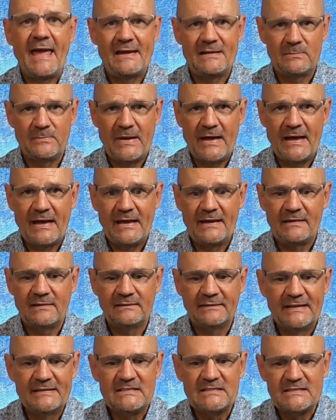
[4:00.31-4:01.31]

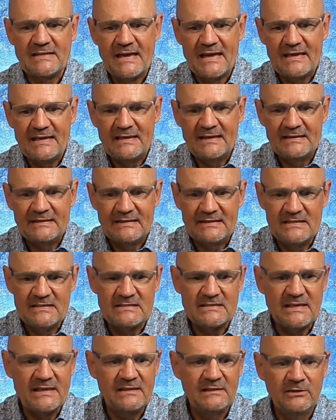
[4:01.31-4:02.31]
handbag. Let's say it
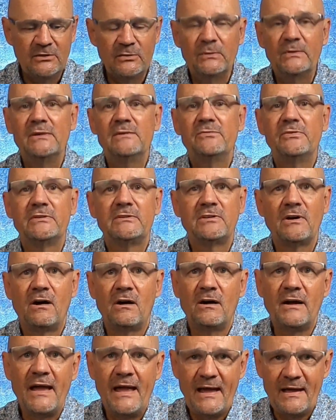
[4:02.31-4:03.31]
is a Louis
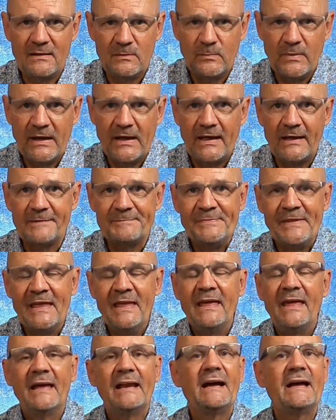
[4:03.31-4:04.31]
Vuitton handbag.
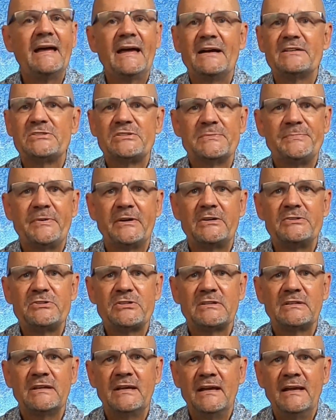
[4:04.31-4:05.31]
And I ask the
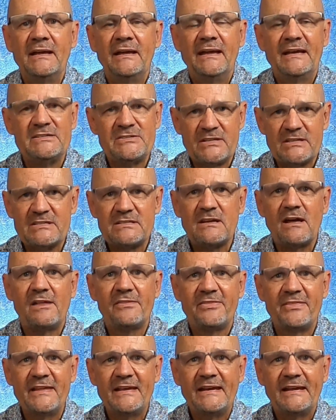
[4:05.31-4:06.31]
person, is this
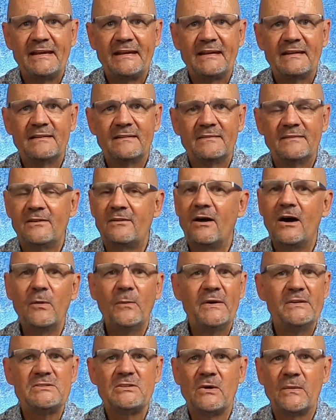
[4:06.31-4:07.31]
authentic? They're
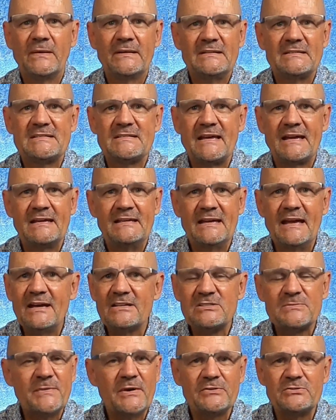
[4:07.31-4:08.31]
always going to say
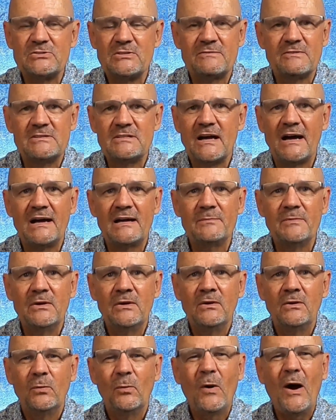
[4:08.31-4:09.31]
yes most of the
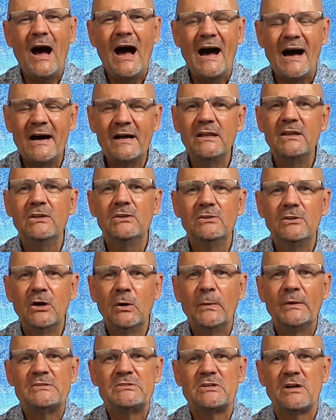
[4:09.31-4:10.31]
time. Well, how do you
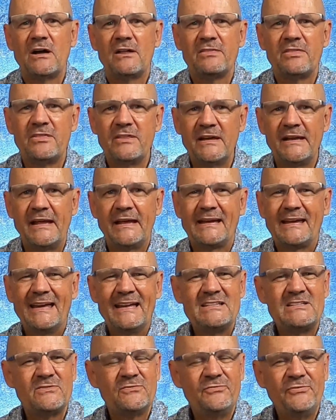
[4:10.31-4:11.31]
know it's
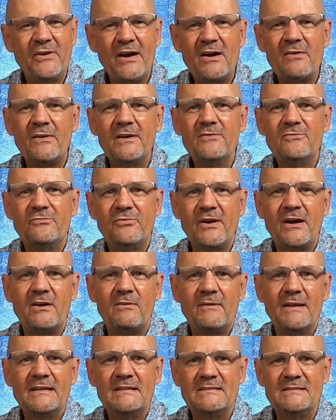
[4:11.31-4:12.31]
authentic? It's very,
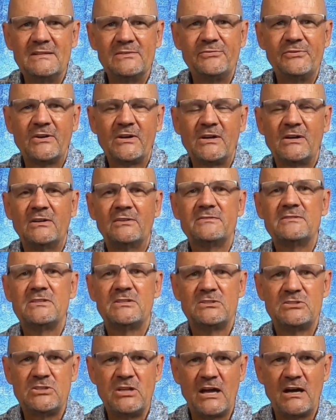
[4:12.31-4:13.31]
very
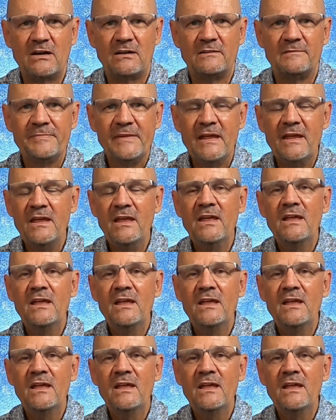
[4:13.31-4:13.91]
difficult to tell.